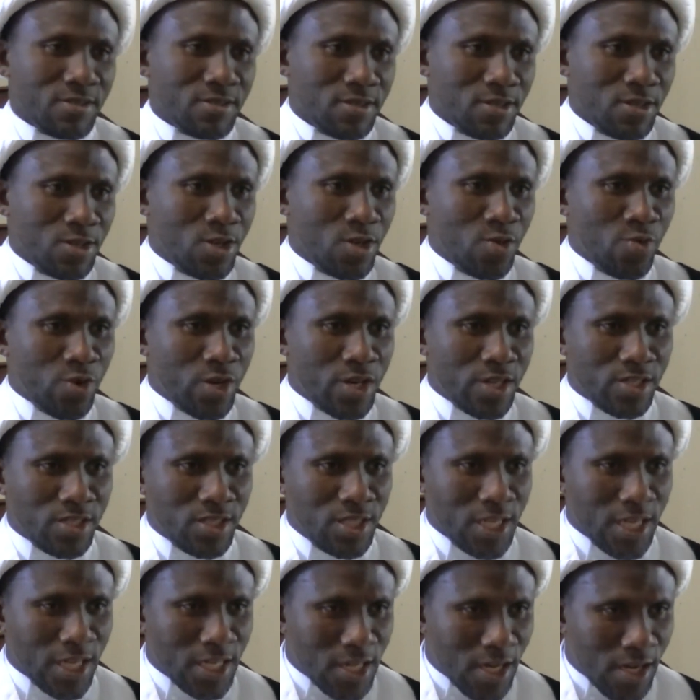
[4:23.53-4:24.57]
you don't want to
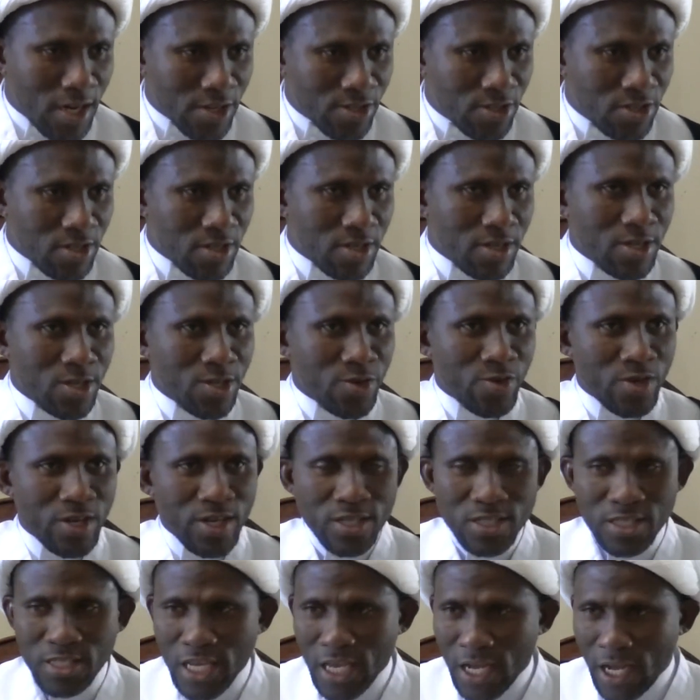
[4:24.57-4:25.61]
see a doctor, you want
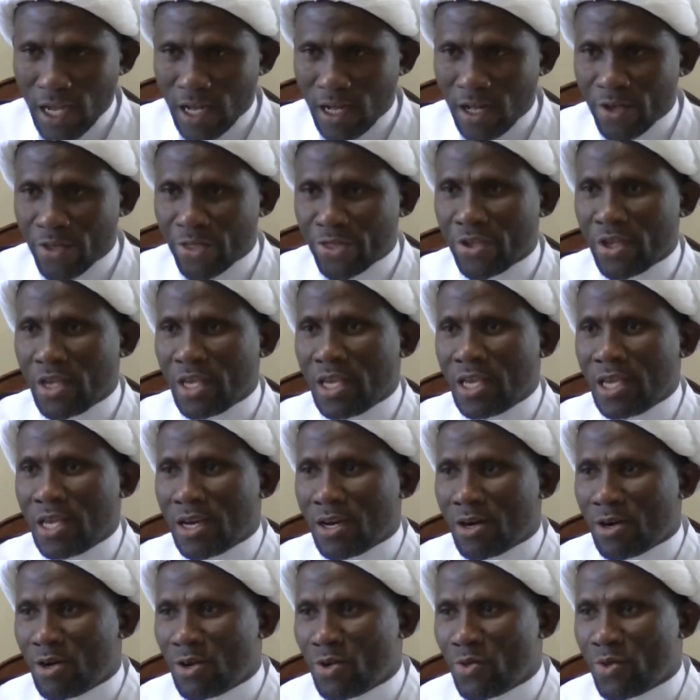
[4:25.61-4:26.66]
to stay healthy,
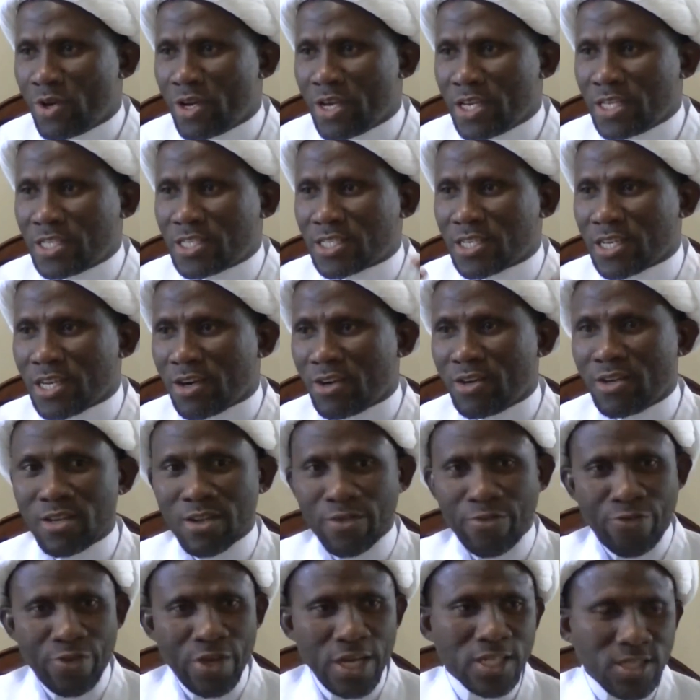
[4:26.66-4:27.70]
always on
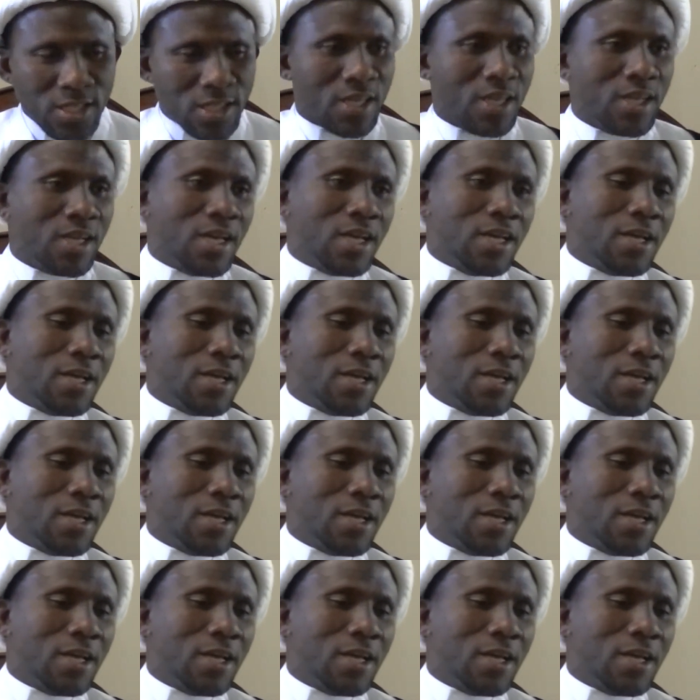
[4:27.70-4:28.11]
the feet,